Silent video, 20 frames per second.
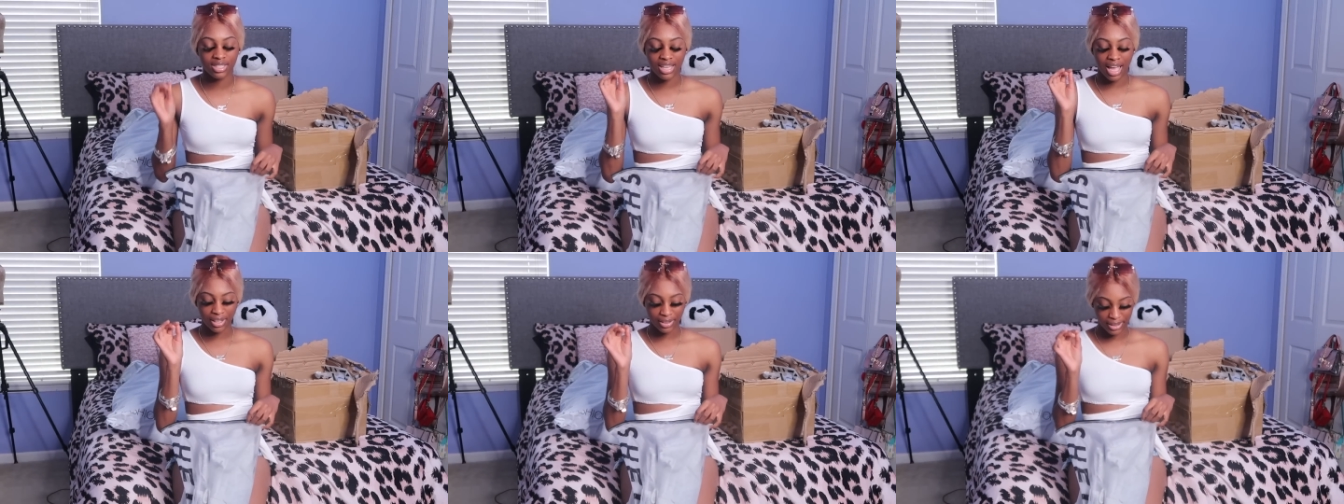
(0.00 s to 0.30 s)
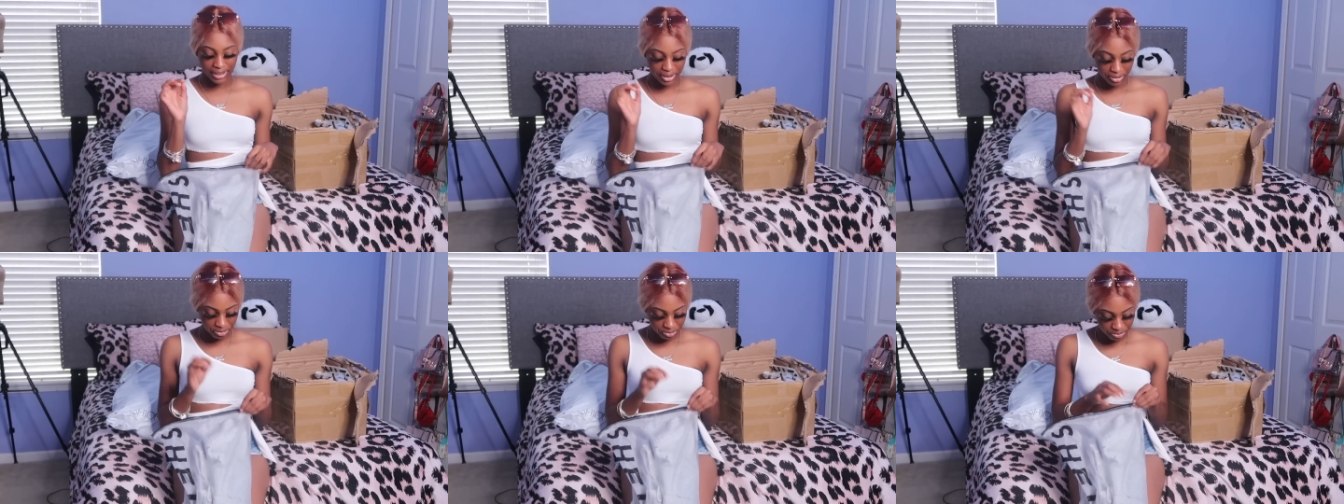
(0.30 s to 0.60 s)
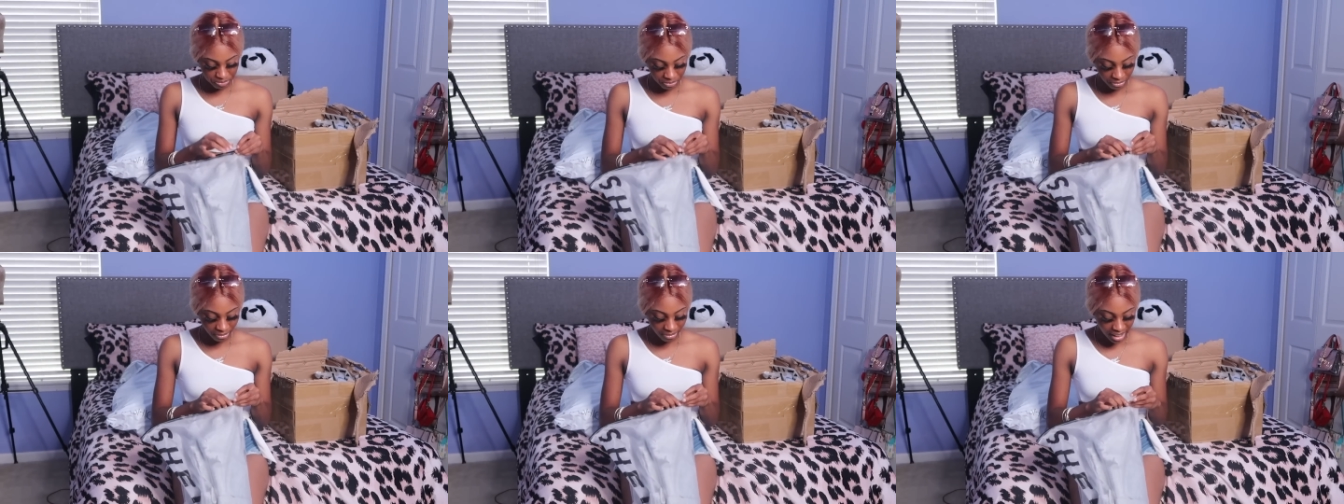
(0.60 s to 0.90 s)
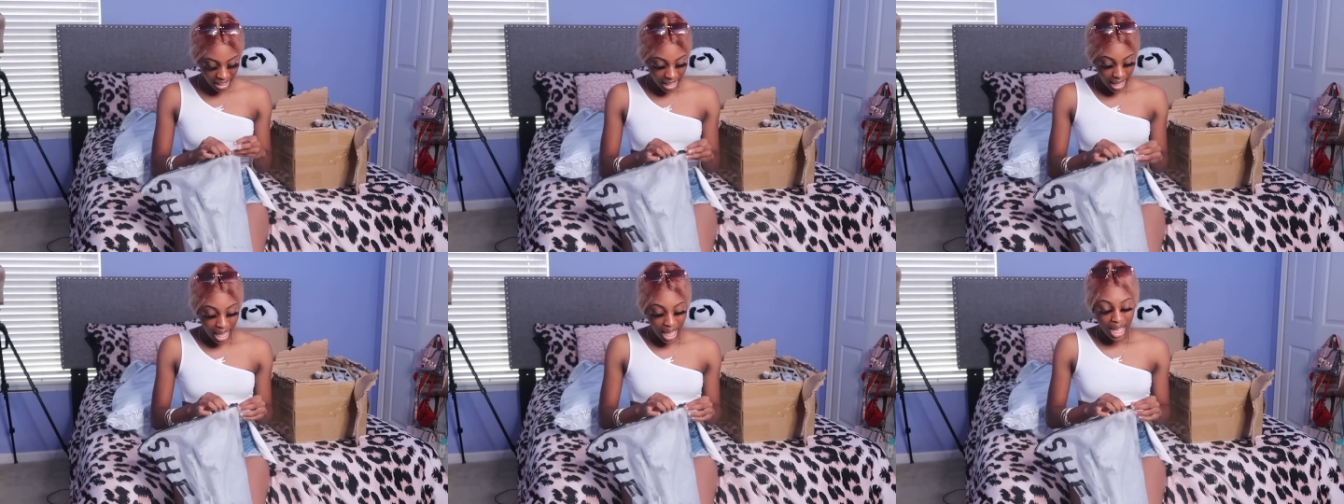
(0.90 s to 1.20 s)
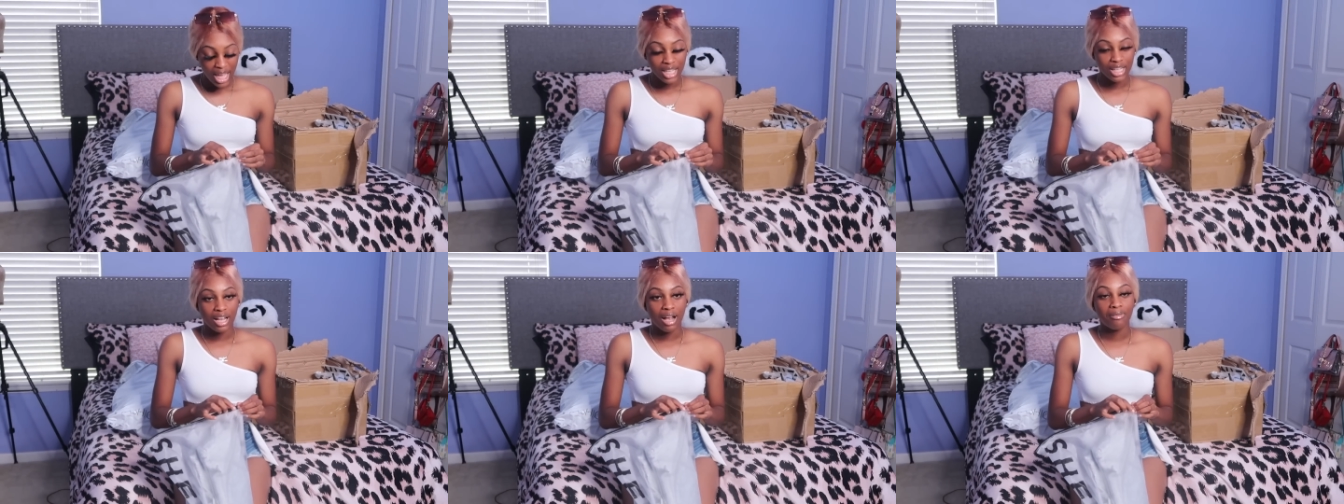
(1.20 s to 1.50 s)
Now look,
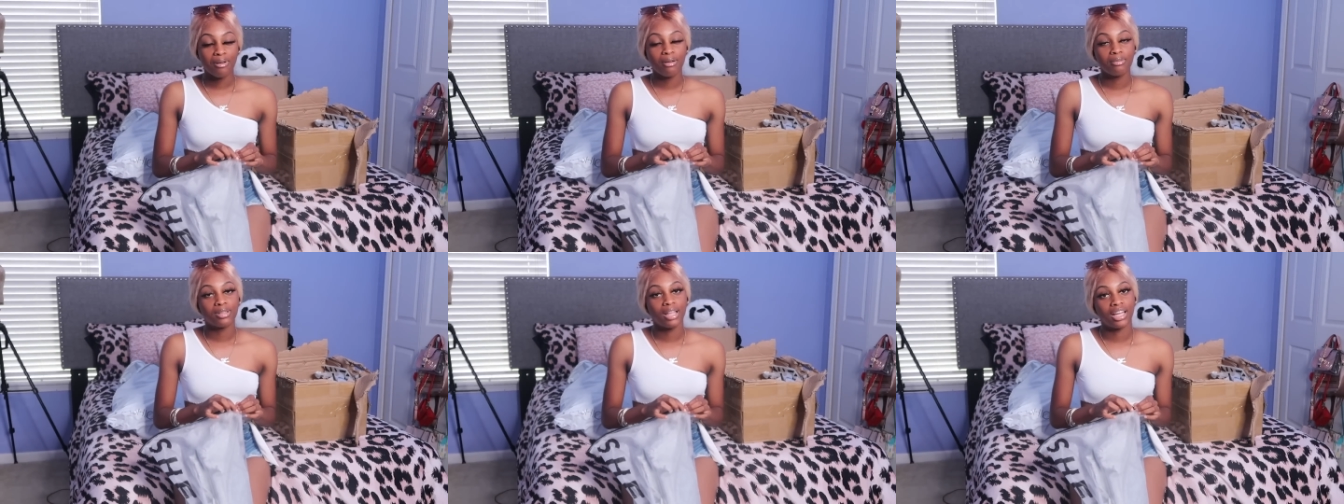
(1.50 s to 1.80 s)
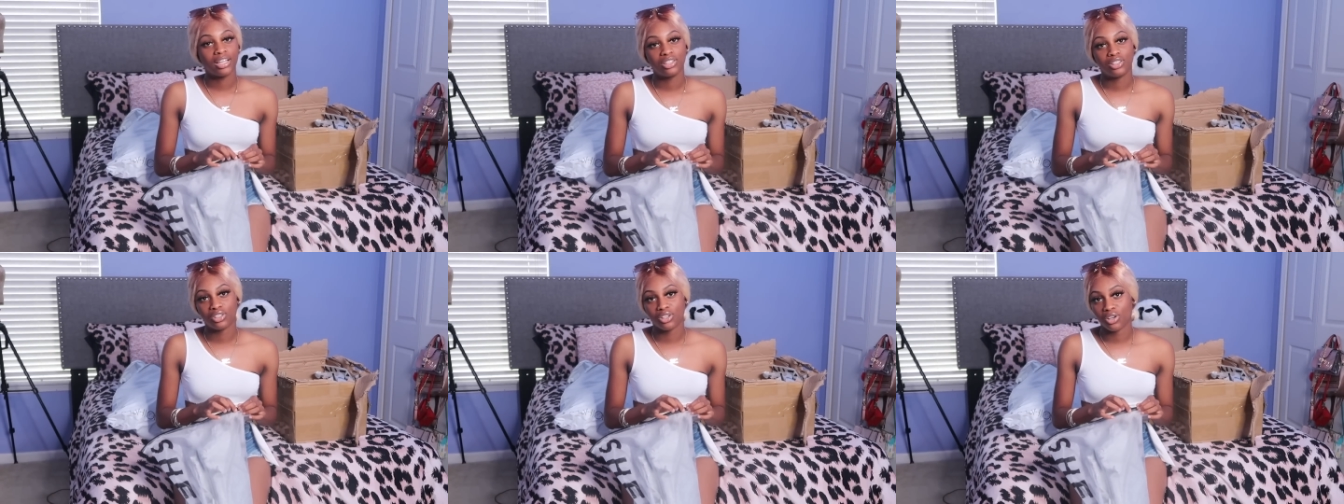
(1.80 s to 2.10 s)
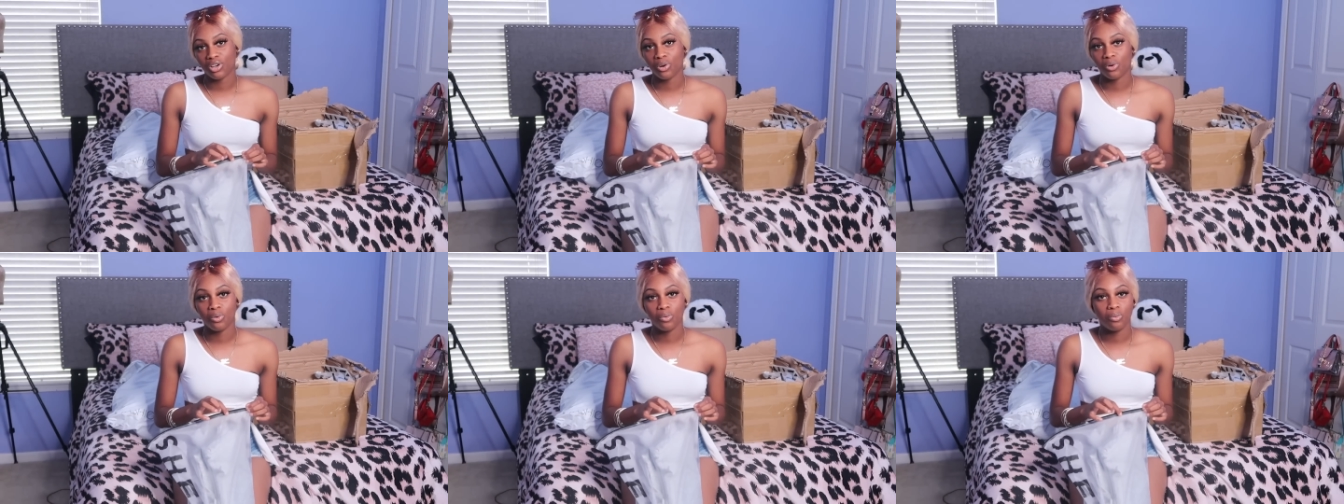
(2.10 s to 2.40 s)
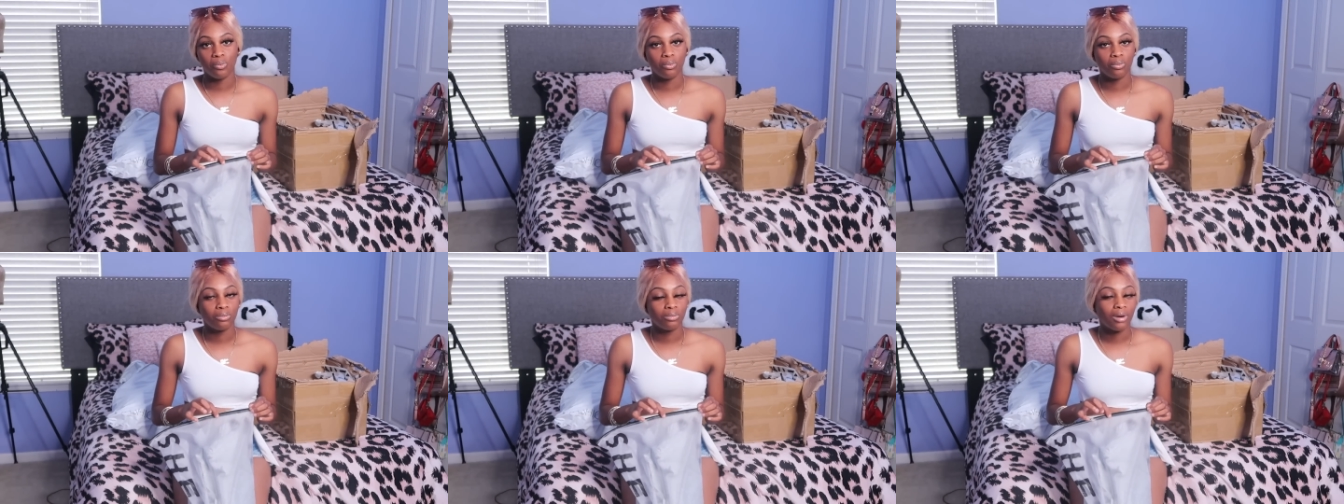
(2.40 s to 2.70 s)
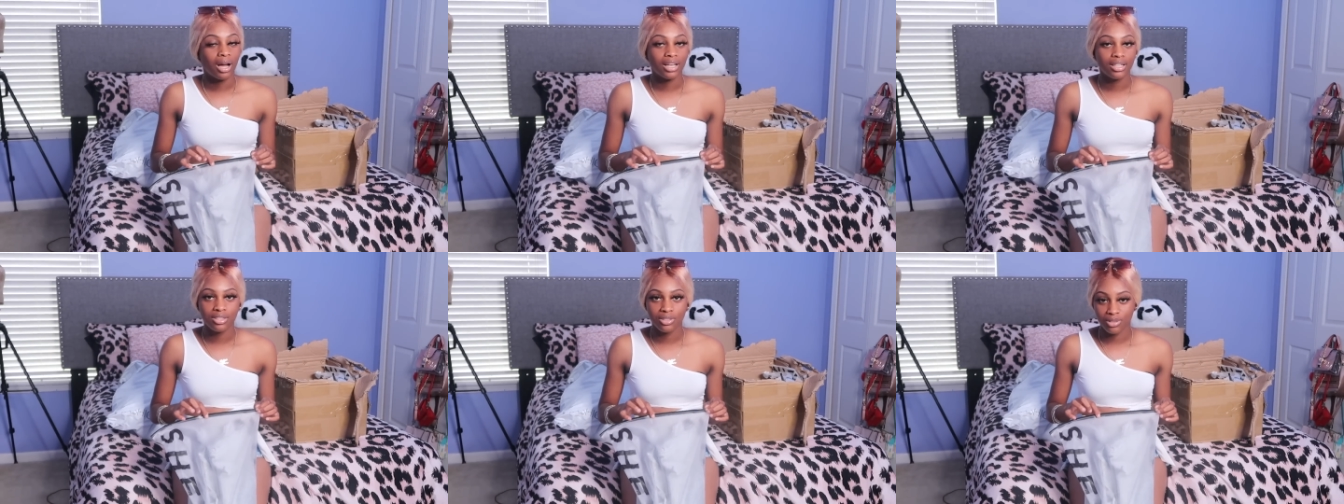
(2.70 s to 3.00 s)
y'all probably like, girl,
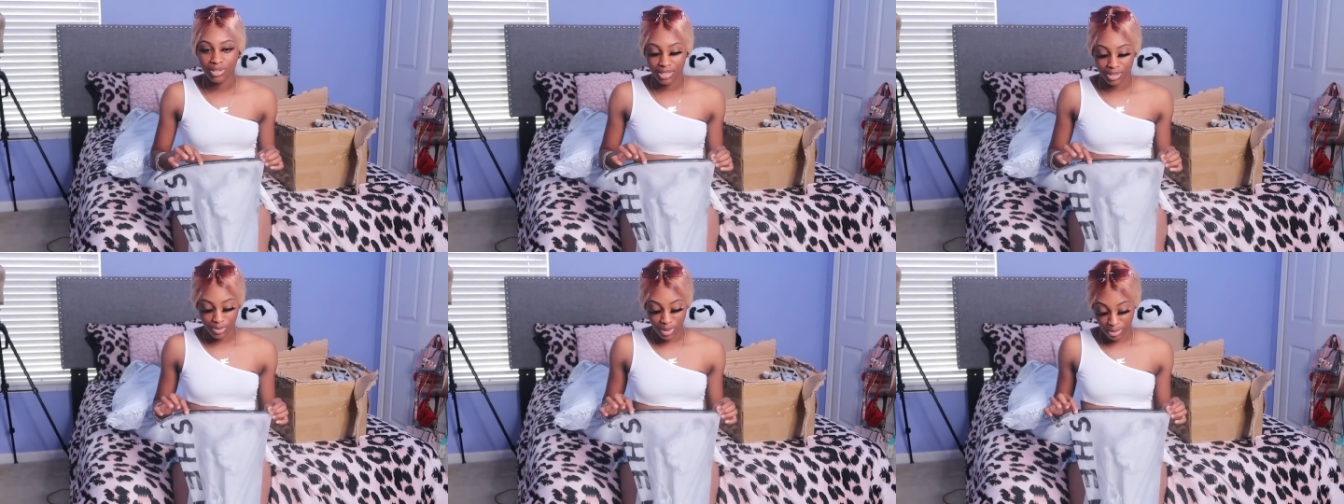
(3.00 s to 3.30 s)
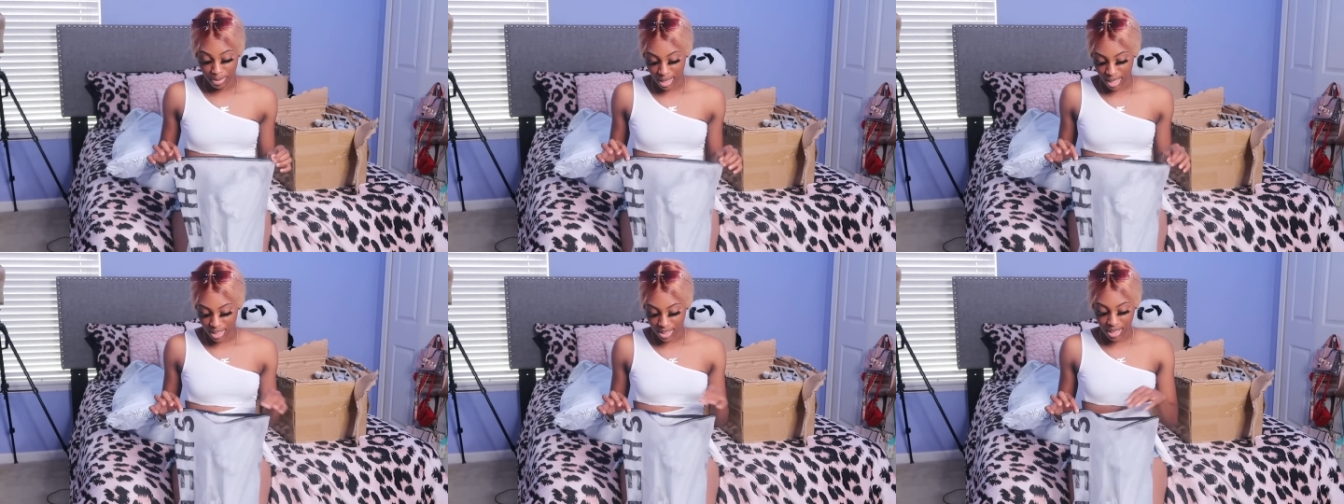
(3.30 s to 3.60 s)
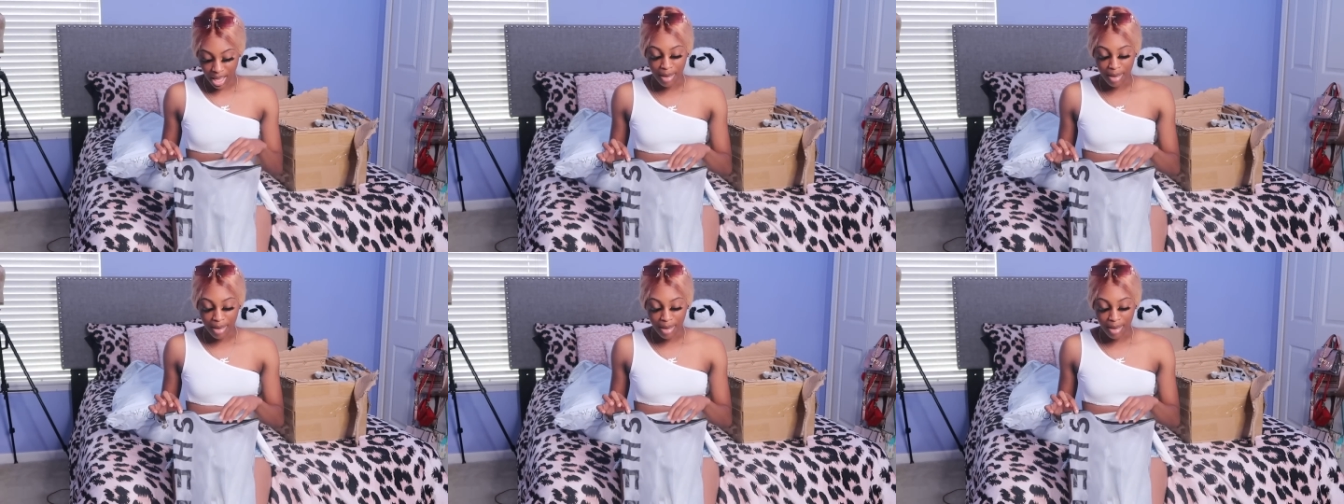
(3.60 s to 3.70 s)
why did you get sweatpants?